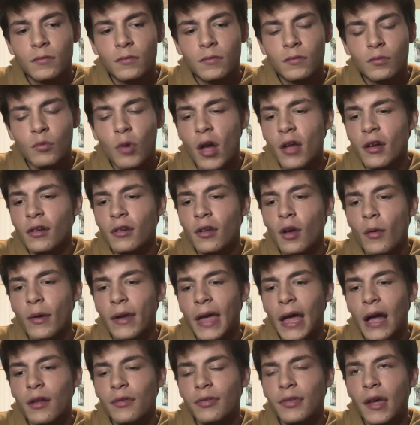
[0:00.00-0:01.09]
Why are you going
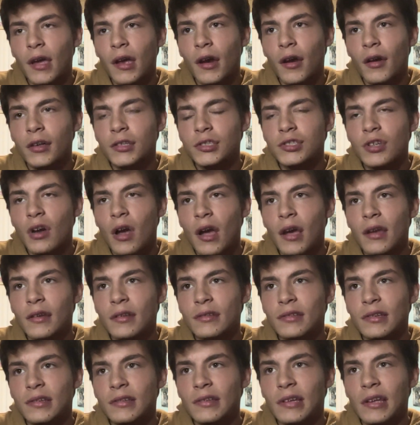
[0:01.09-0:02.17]
out there and trying to
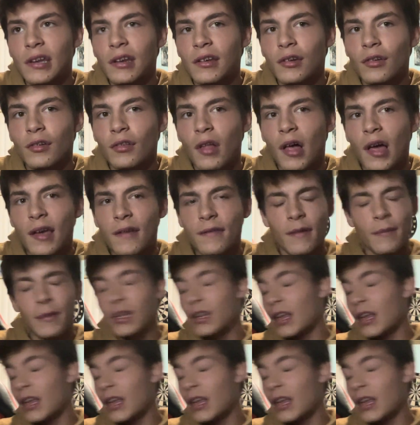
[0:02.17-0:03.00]
succeed in your life? I mean,